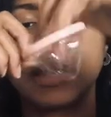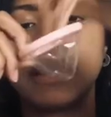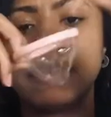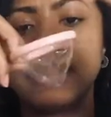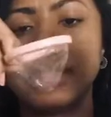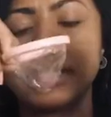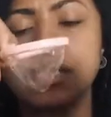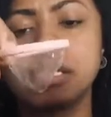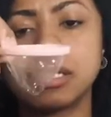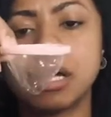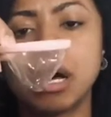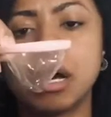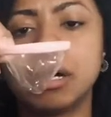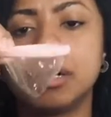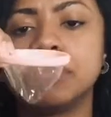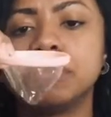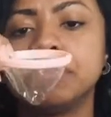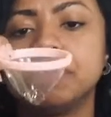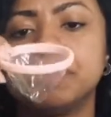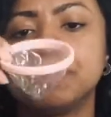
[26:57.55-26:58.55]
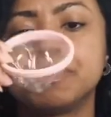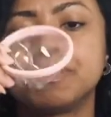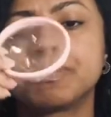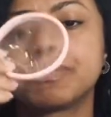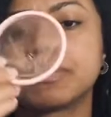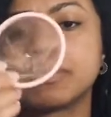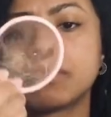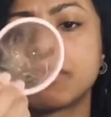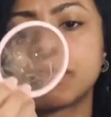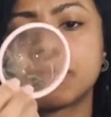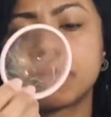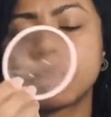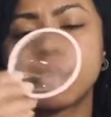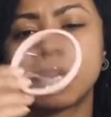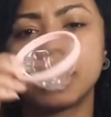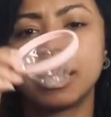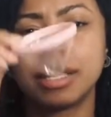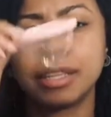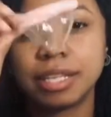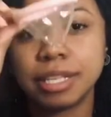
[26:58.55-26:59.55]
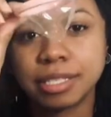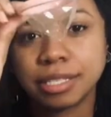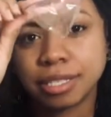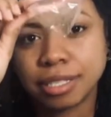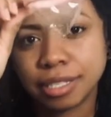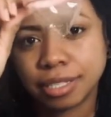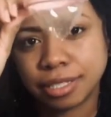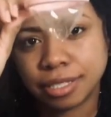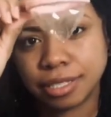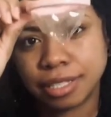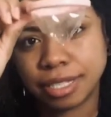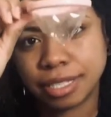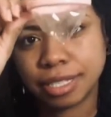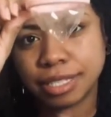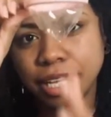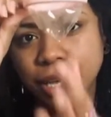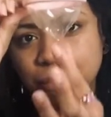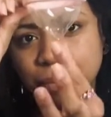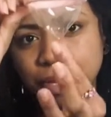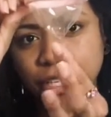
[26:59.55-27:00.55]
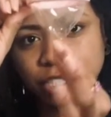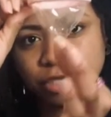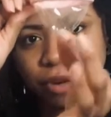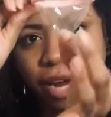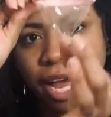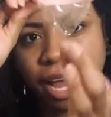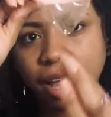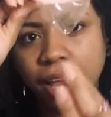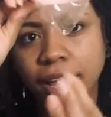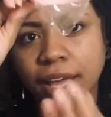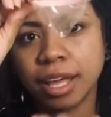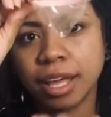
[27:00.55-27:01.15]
dippage, right?